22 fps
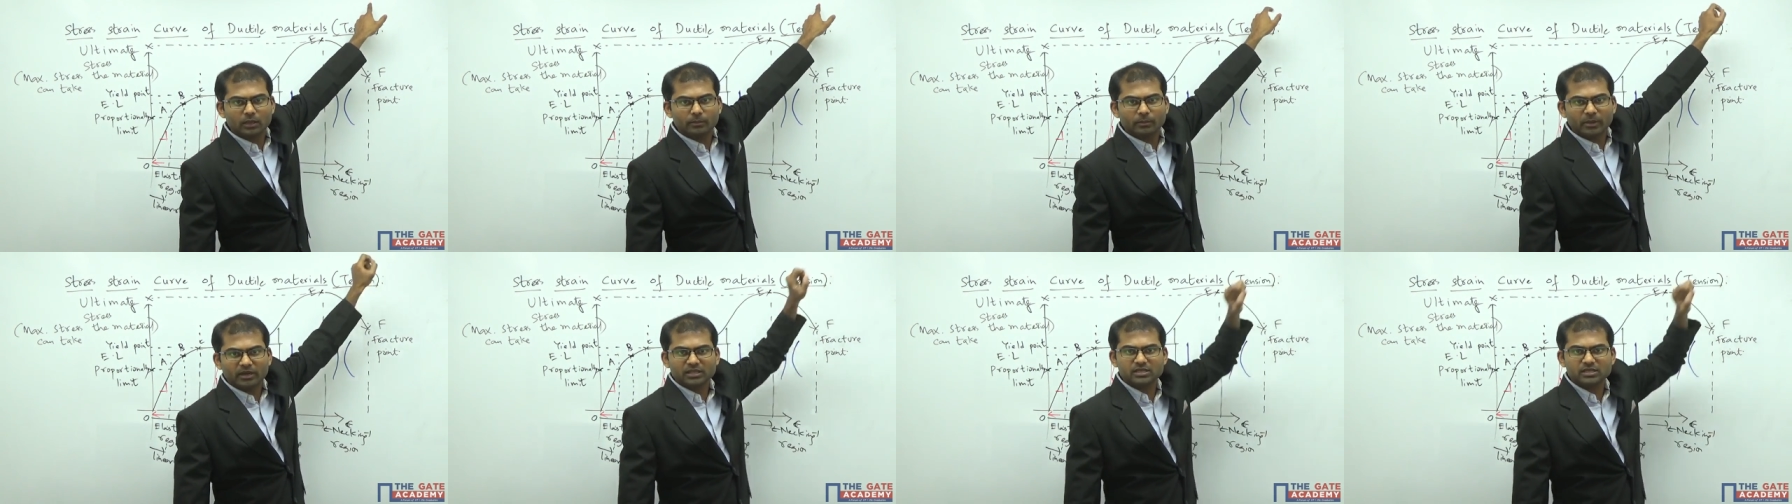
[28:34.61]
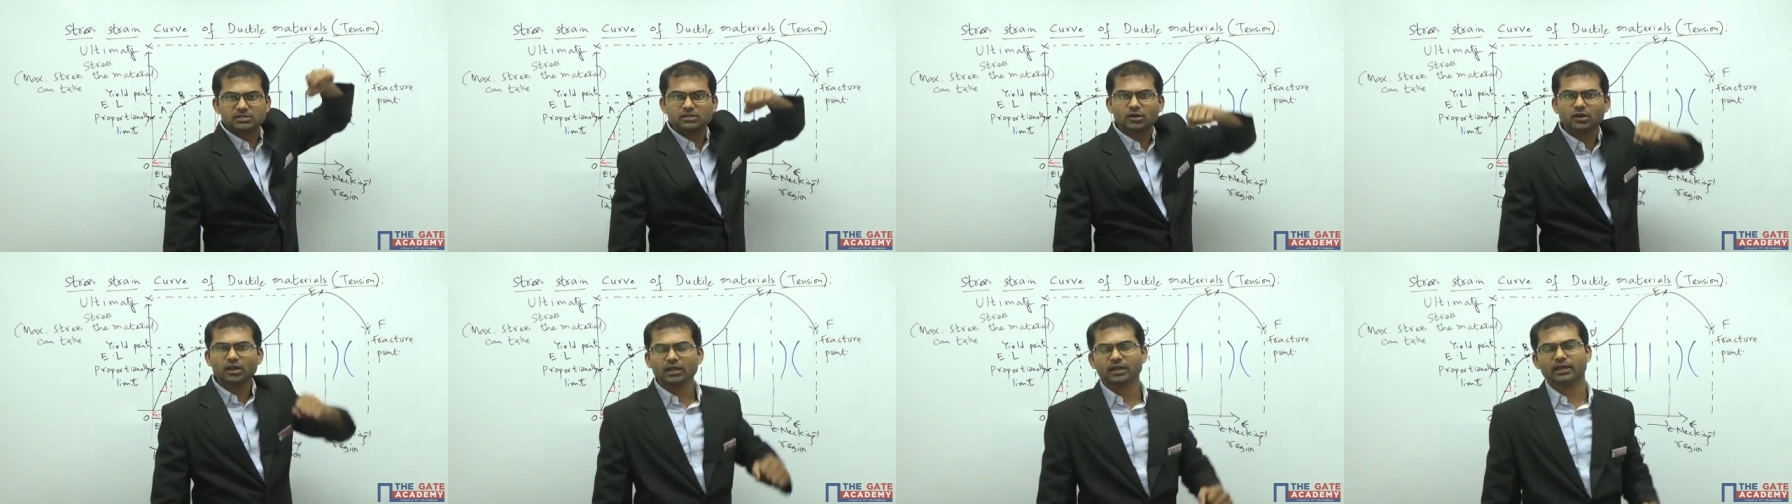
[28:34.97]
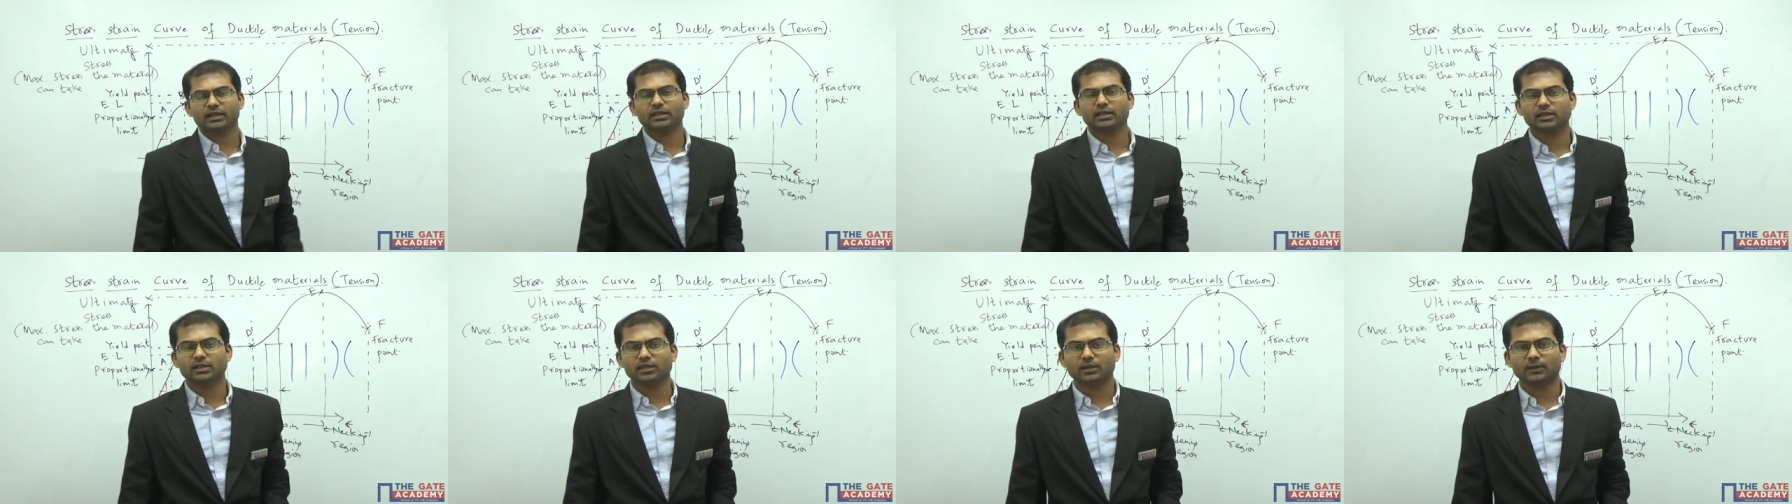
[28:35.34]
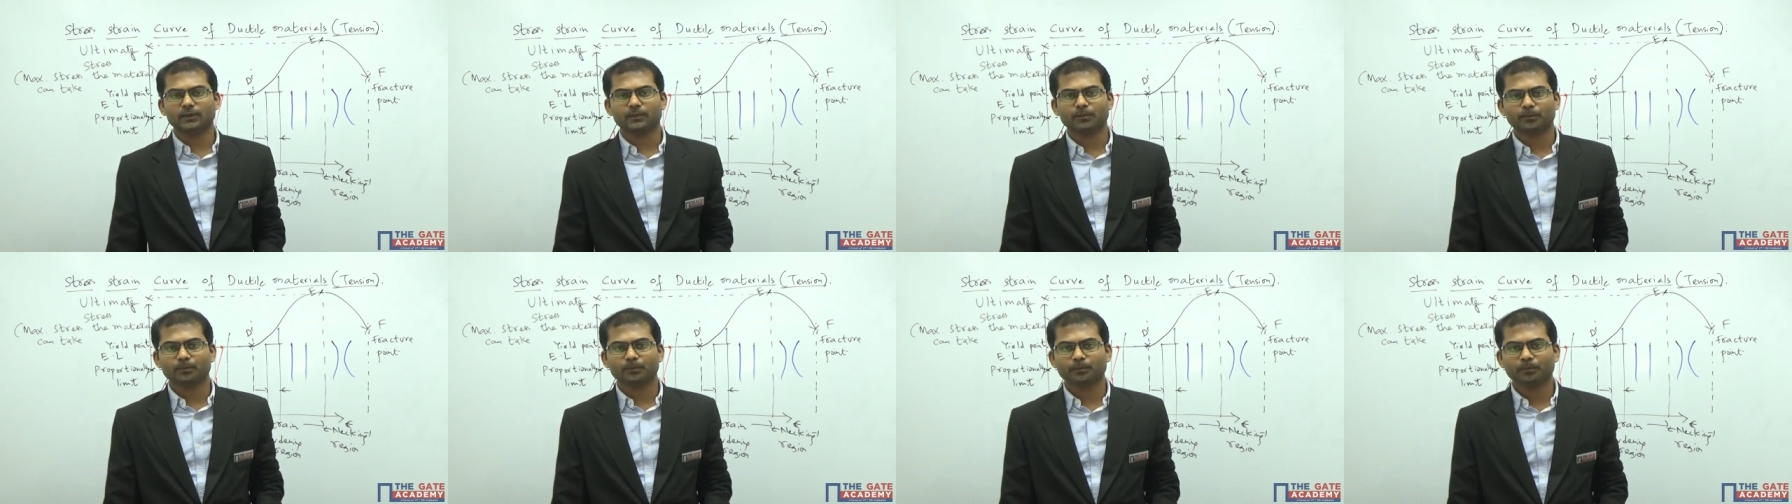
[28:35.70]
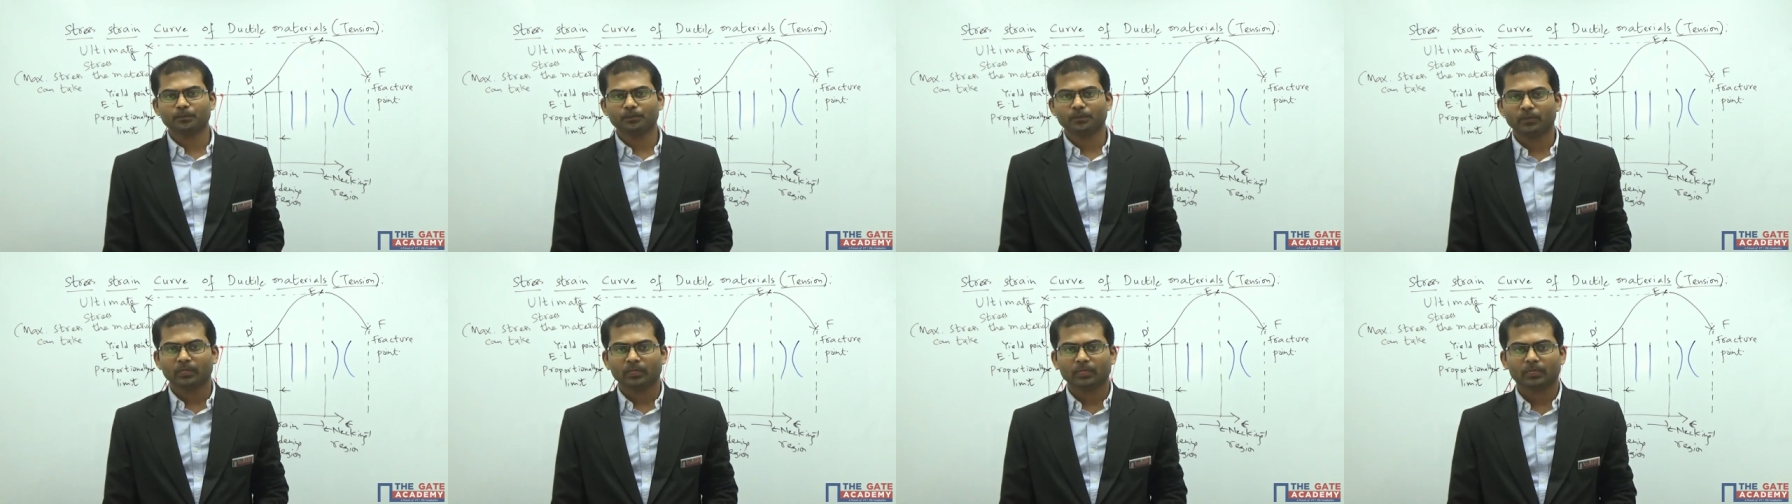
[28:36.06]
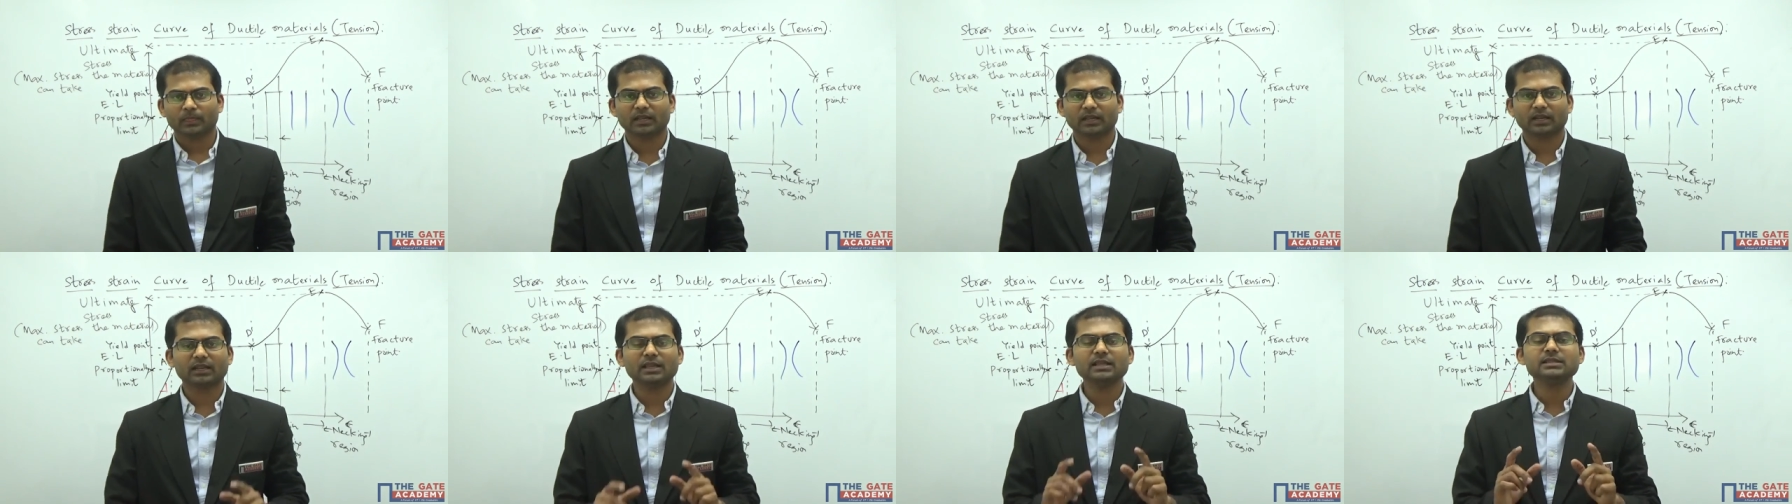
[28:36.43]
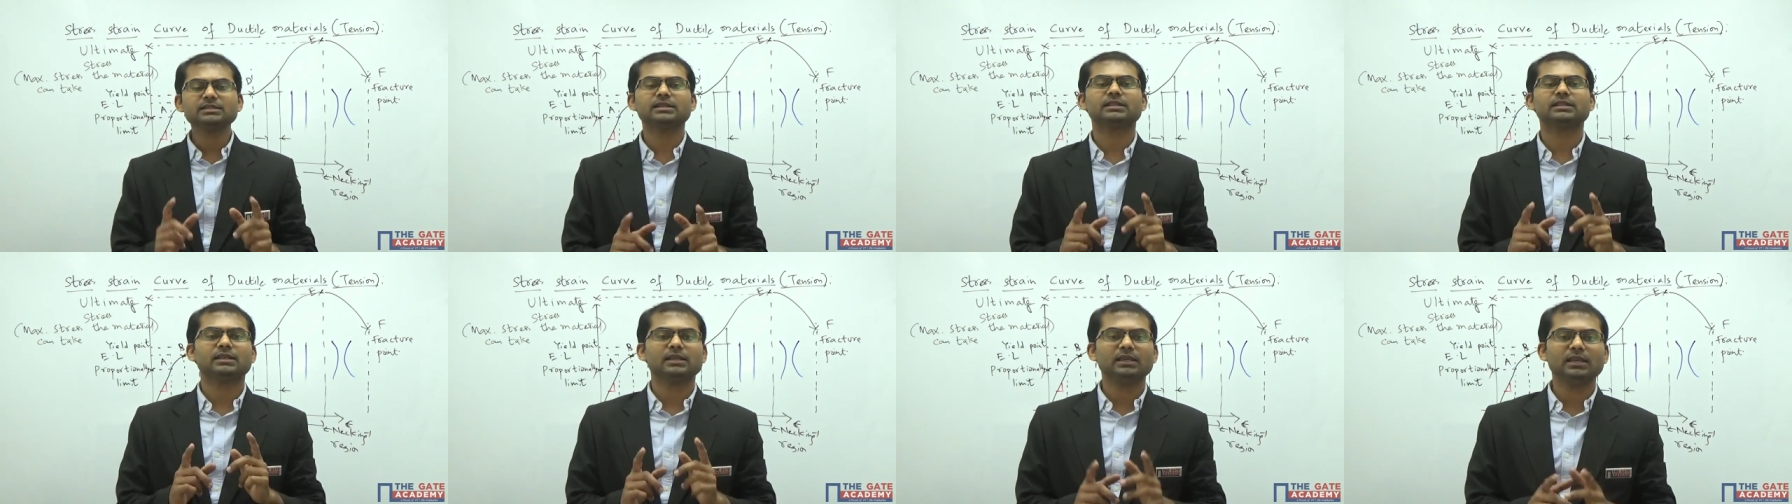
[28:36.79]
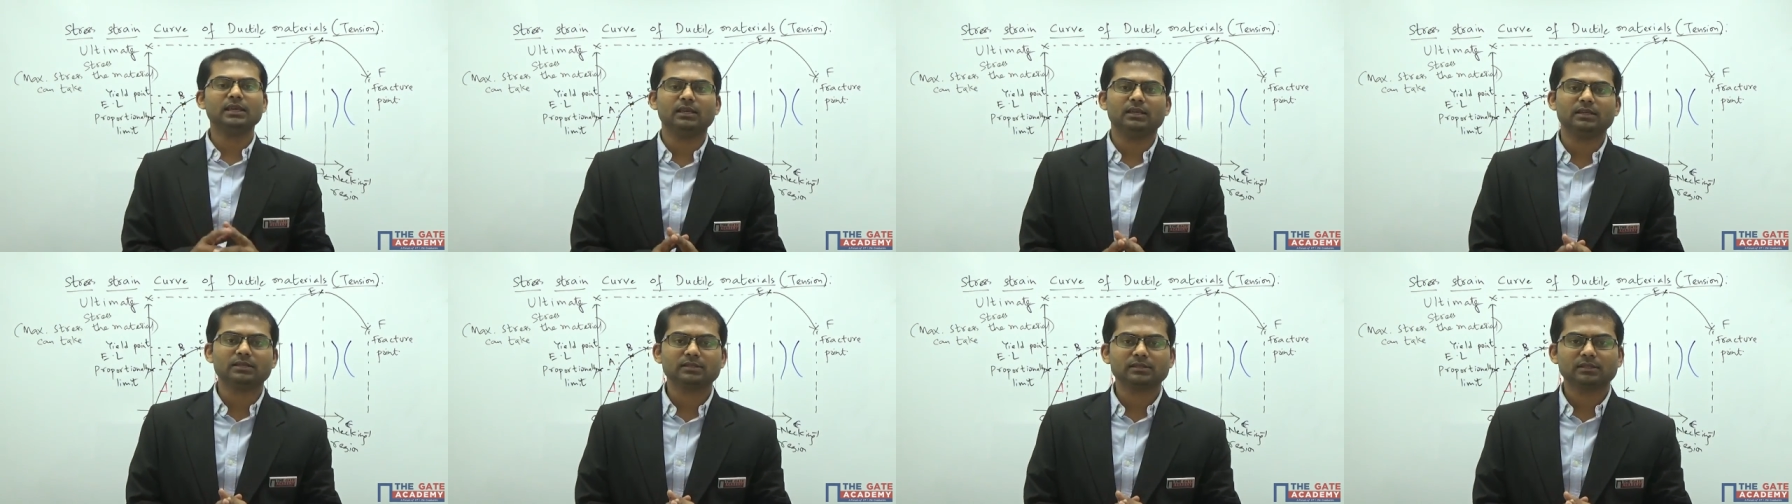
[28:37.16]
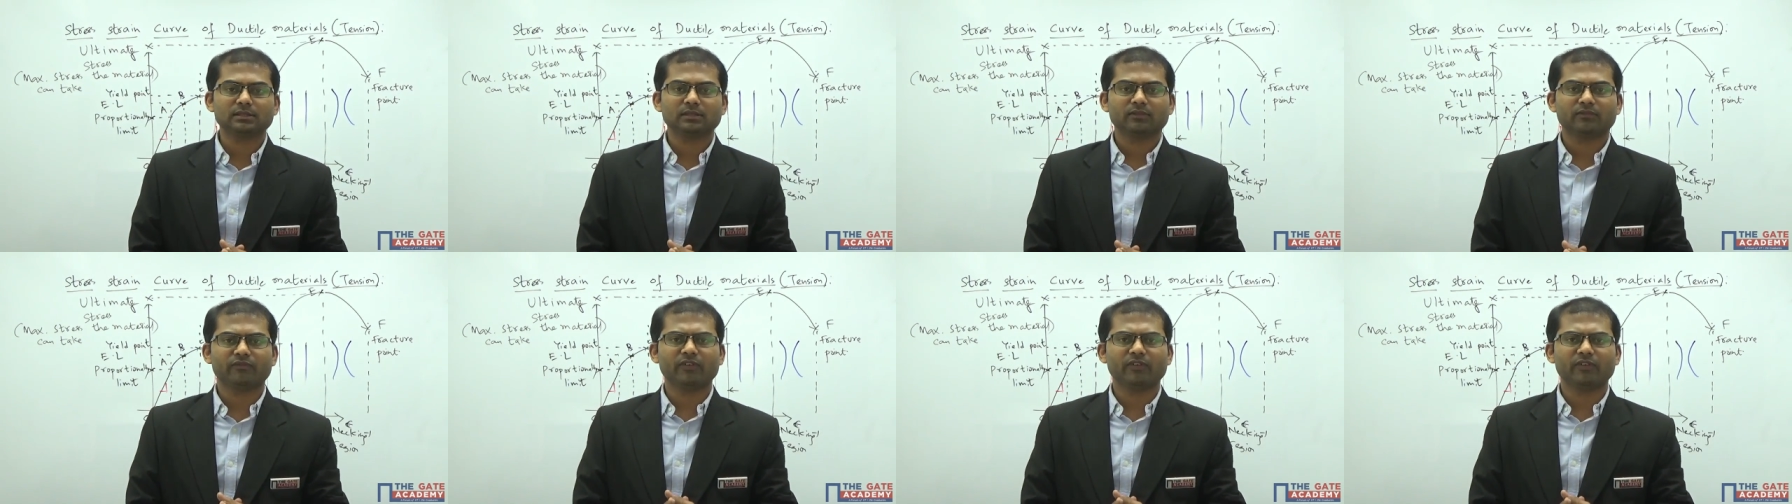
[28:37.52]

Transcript: But this is not occurring here. The reason is,